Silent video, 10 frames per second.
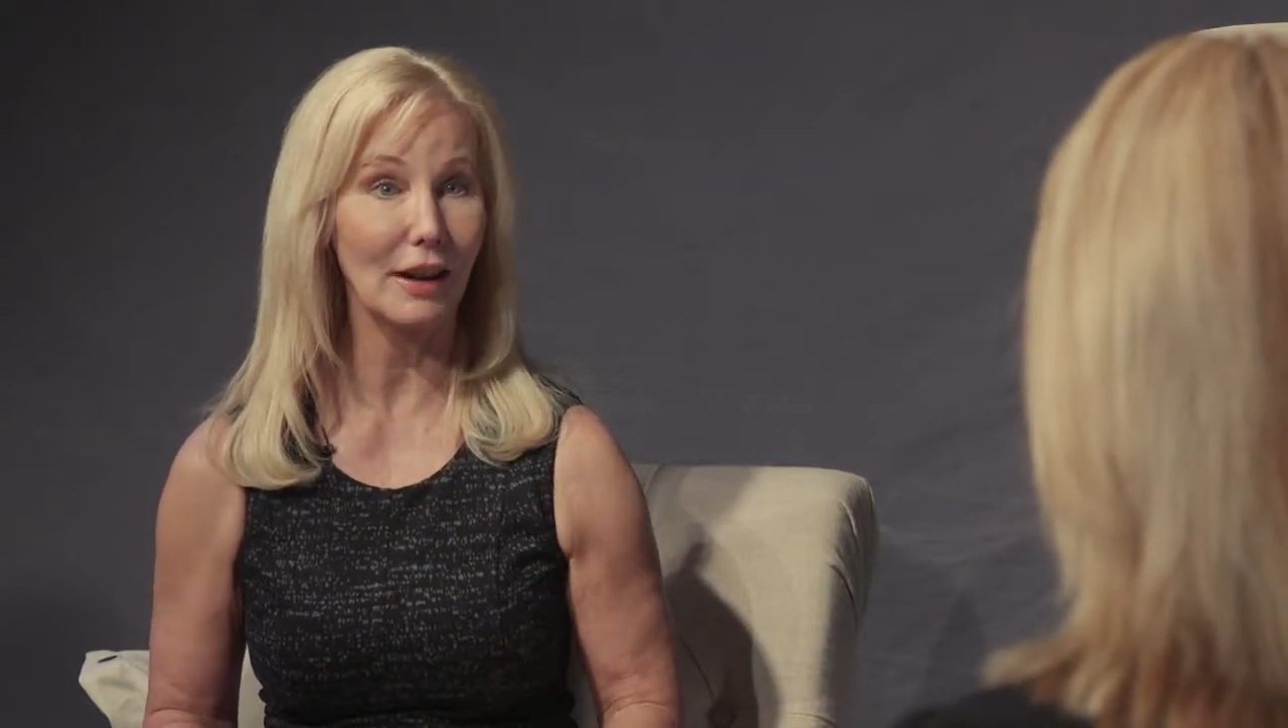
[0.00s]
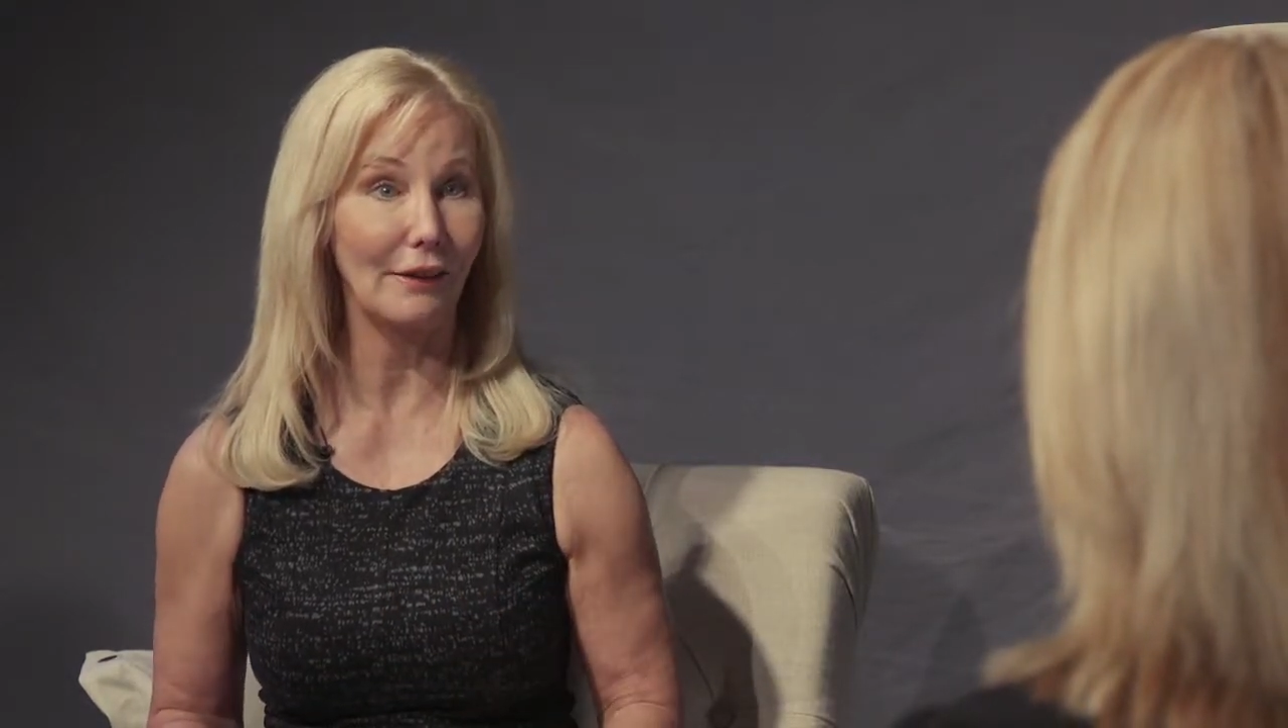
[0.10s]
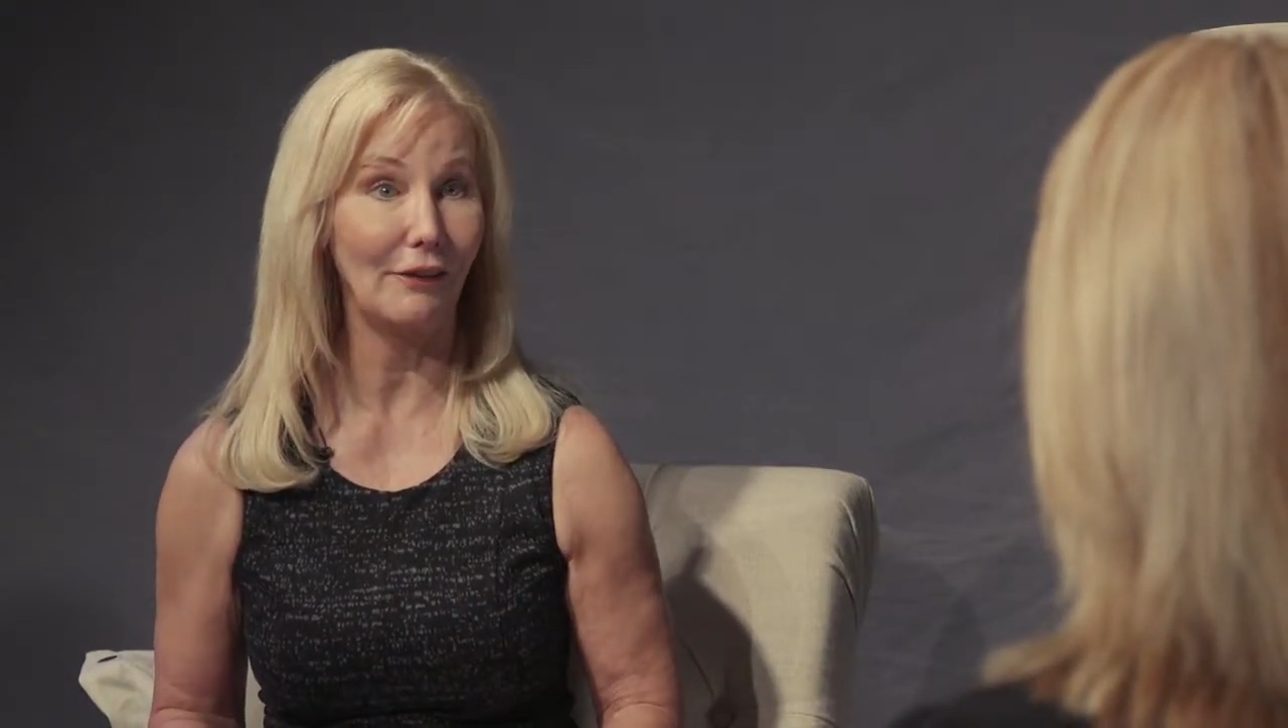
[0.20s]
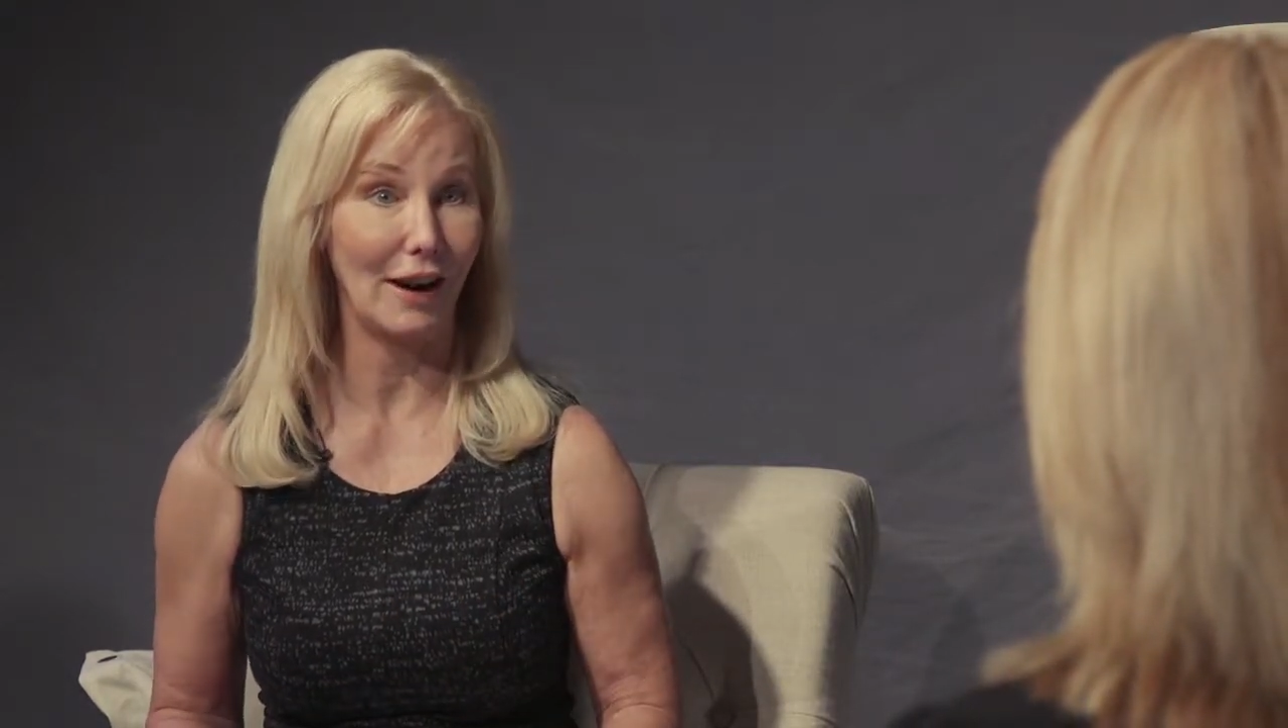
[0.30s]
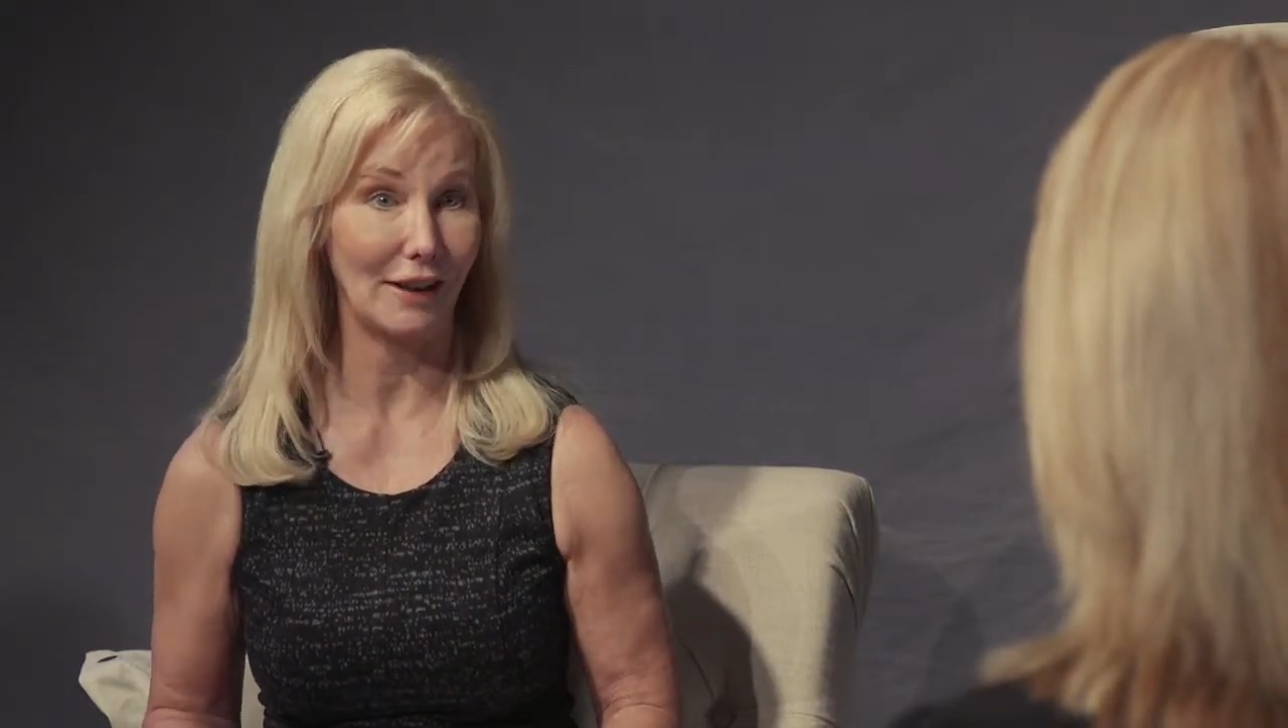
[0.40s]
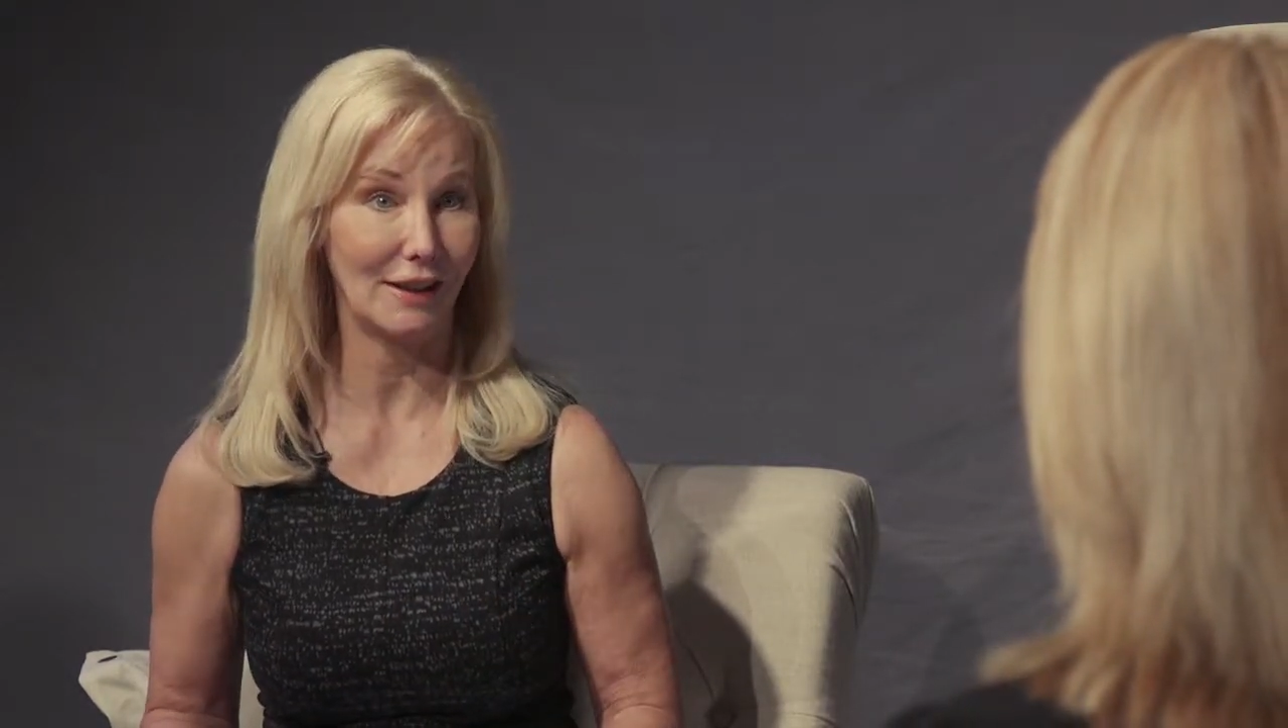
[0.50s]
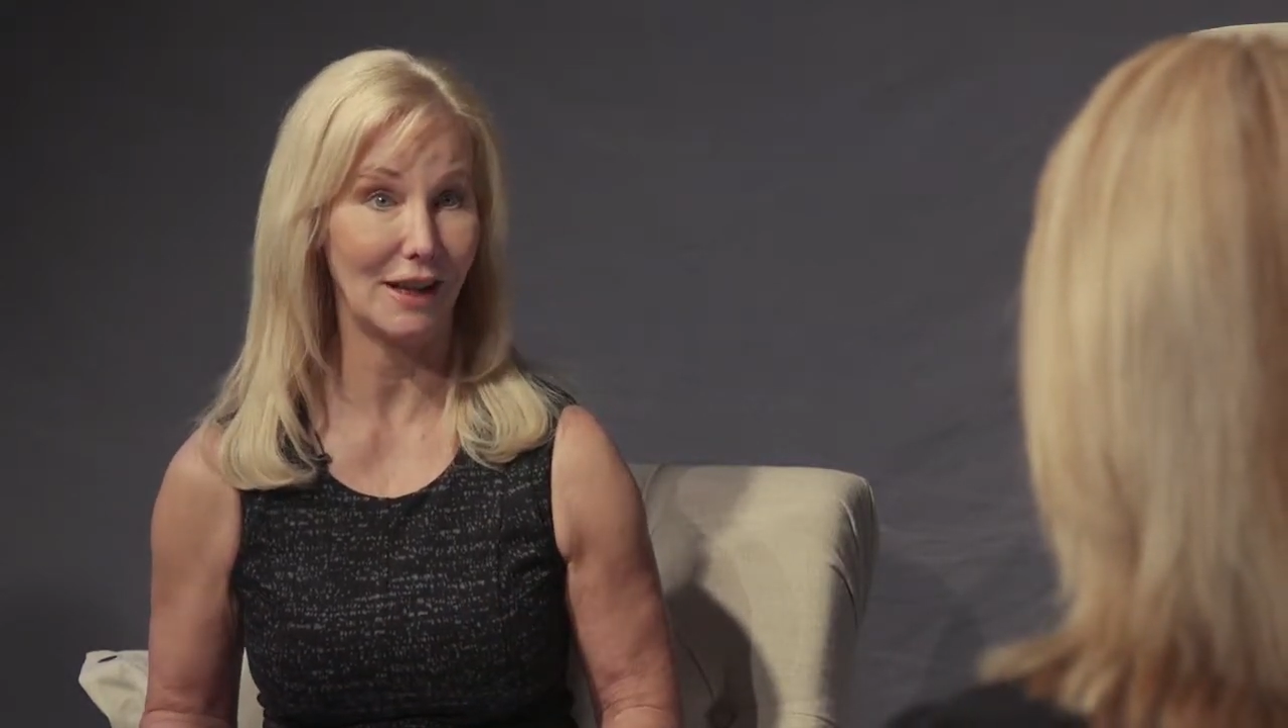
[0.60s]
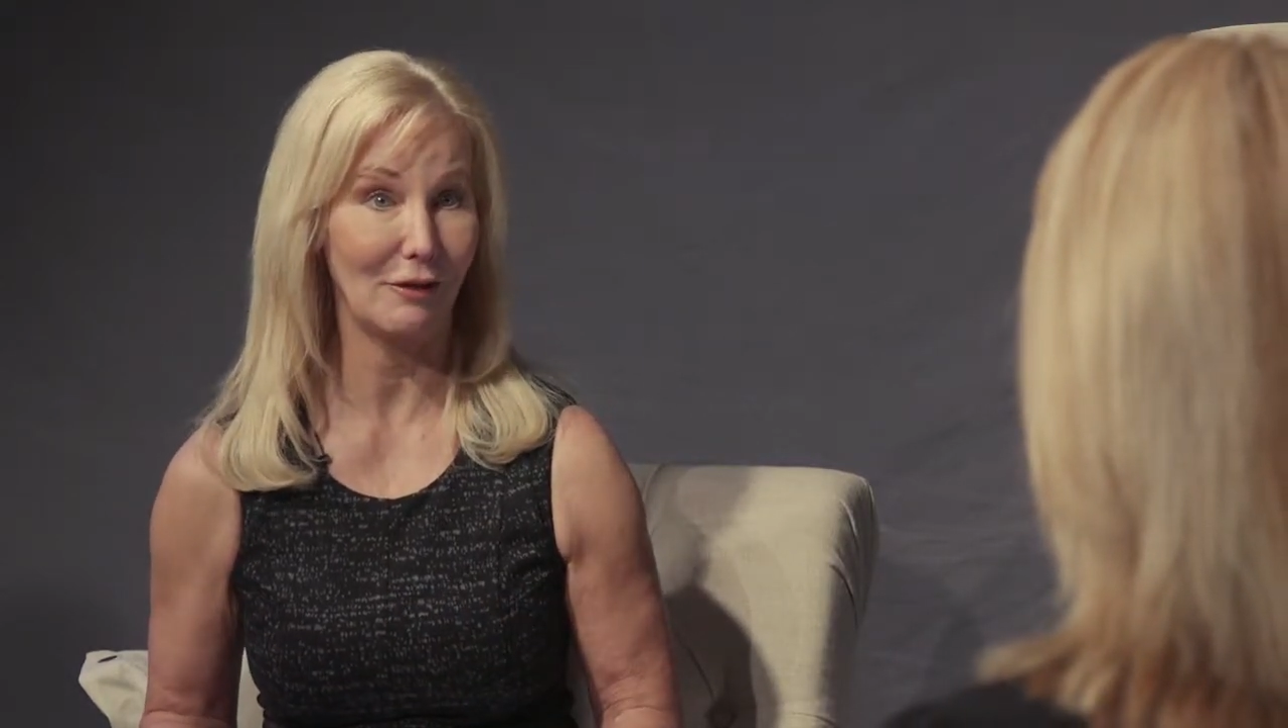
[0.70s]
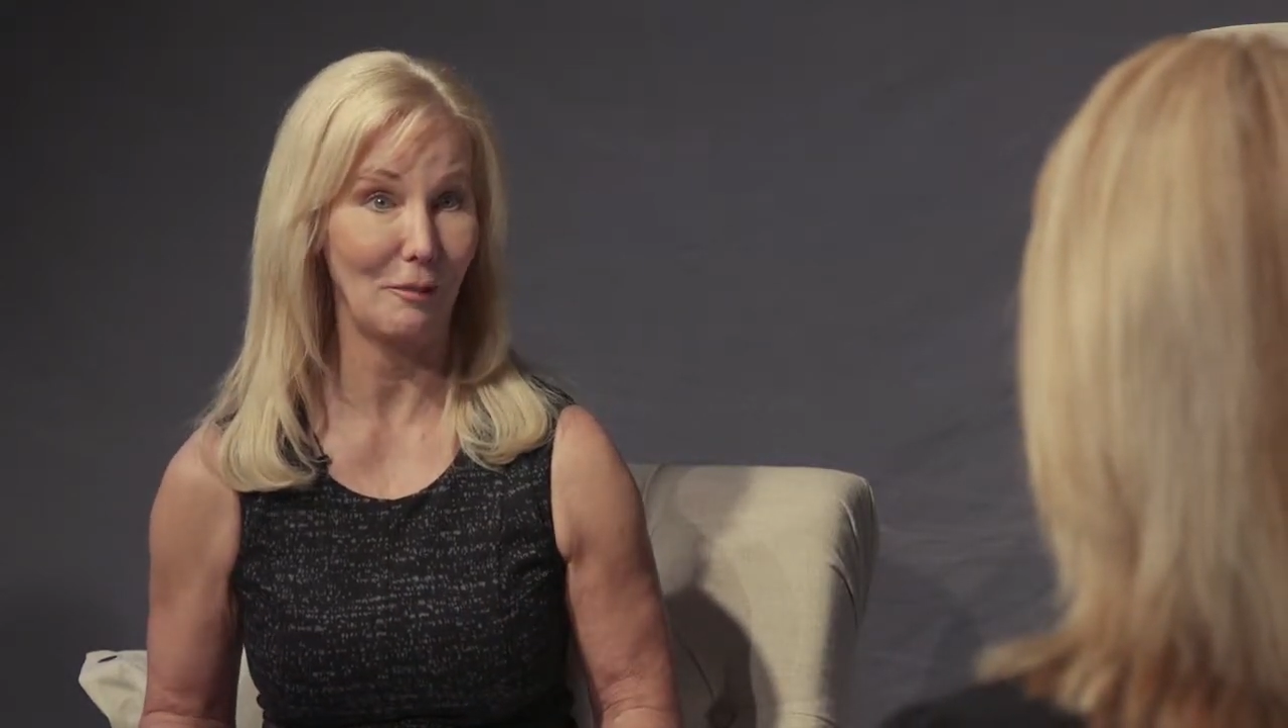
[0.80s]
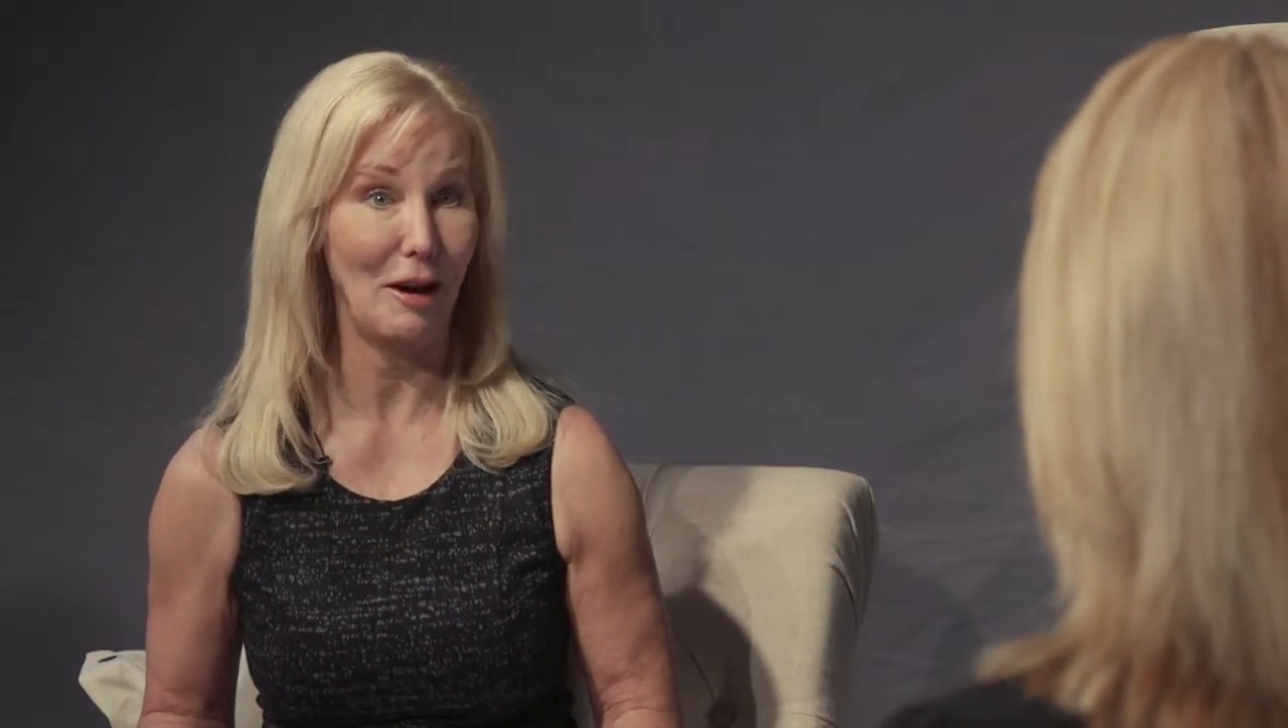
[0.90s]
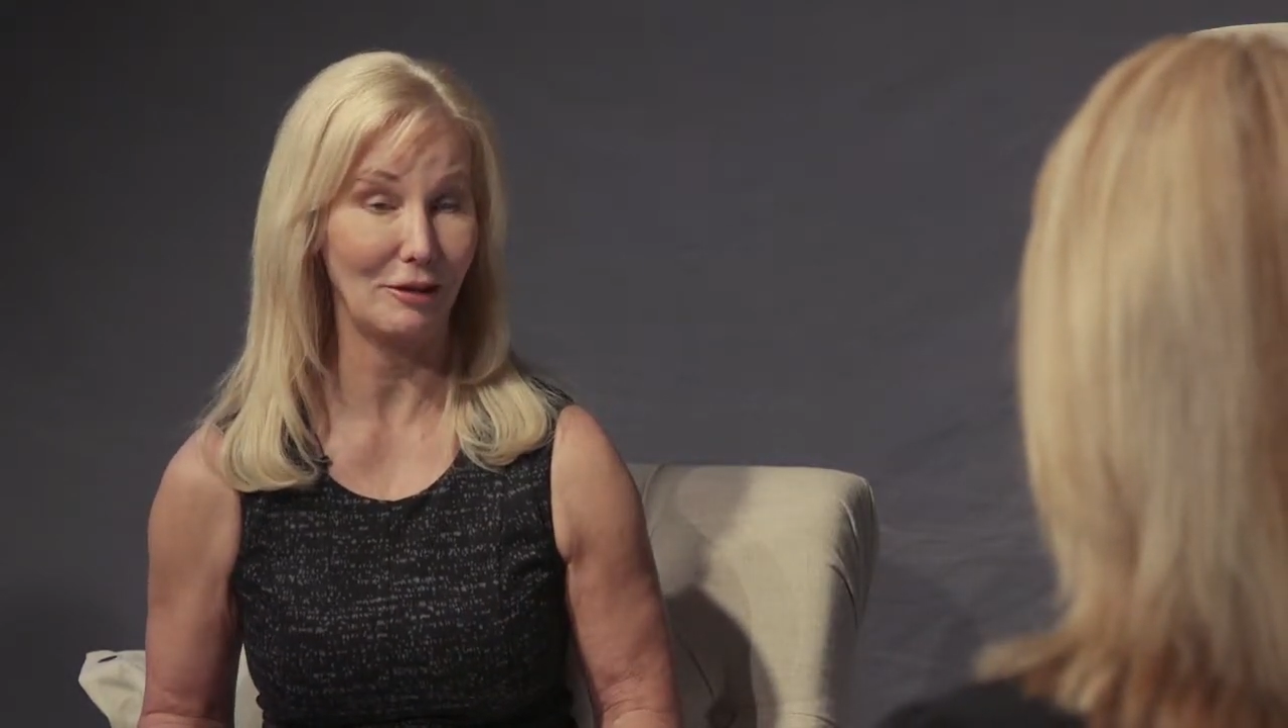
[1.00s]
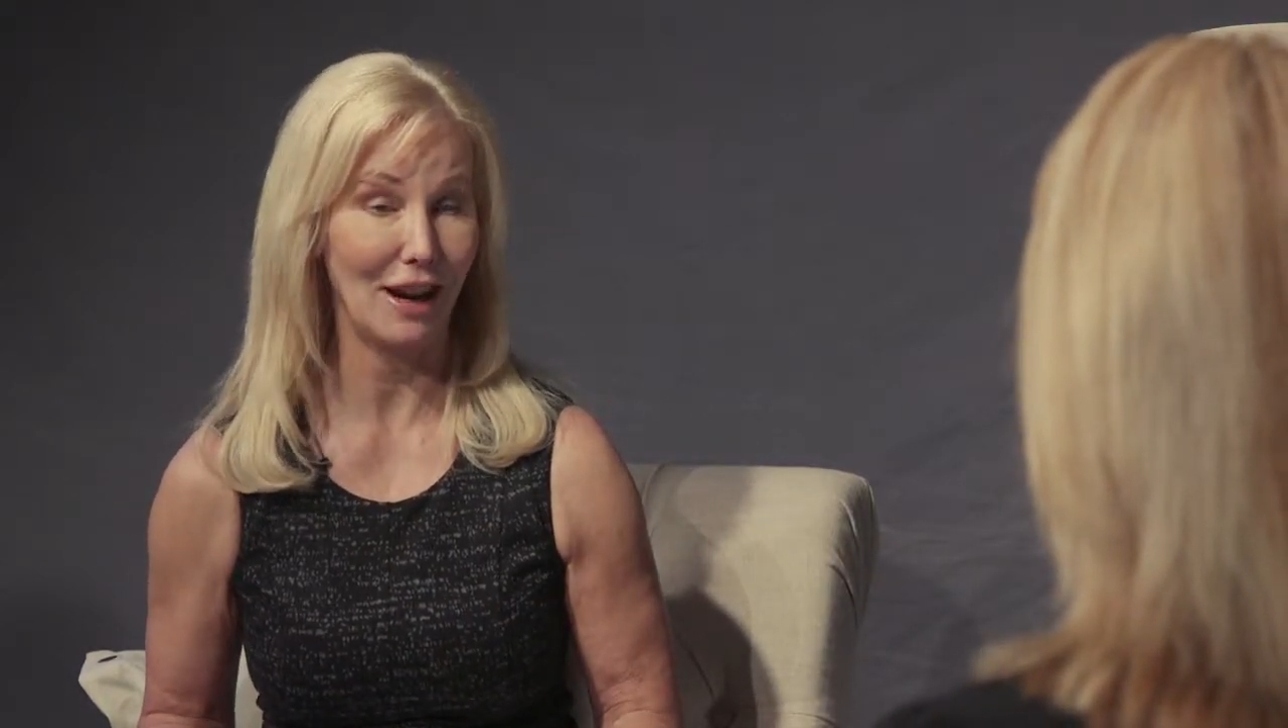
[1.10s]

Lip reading: advice to give about